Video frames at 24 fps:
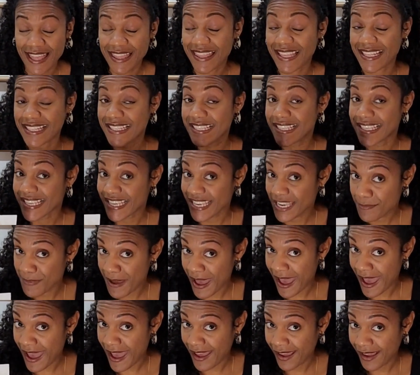the tea
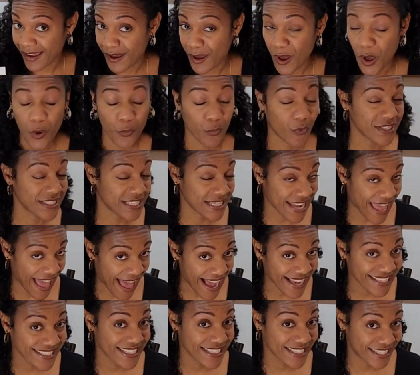bag was an
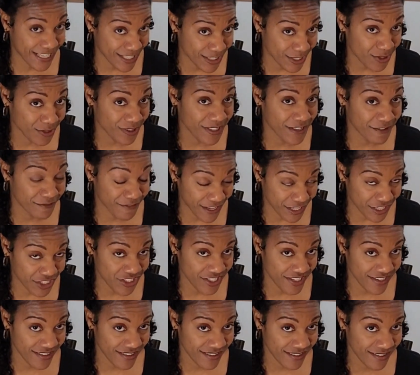accidental
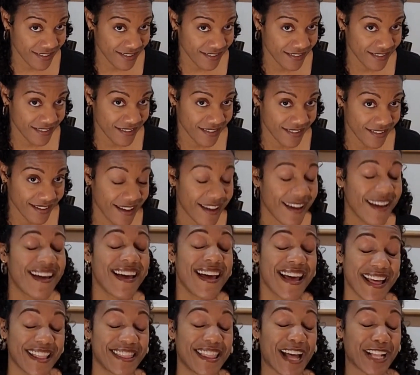invention?
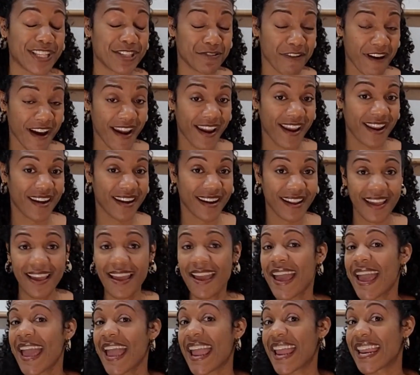That's right.
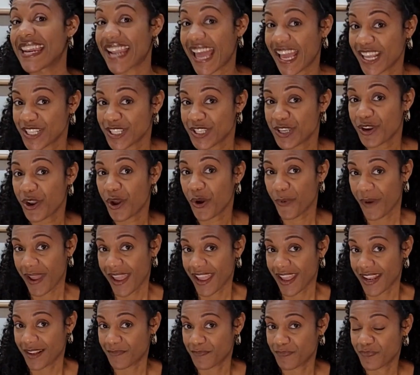In
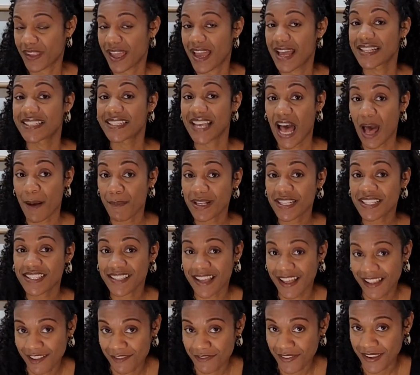1908, Thomas
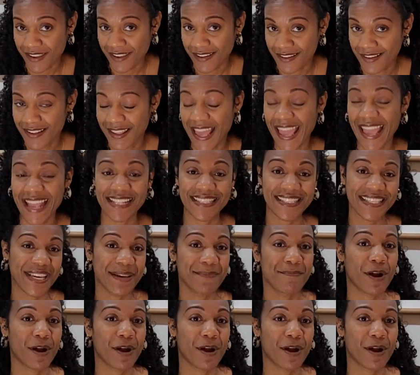Sullivan, a tea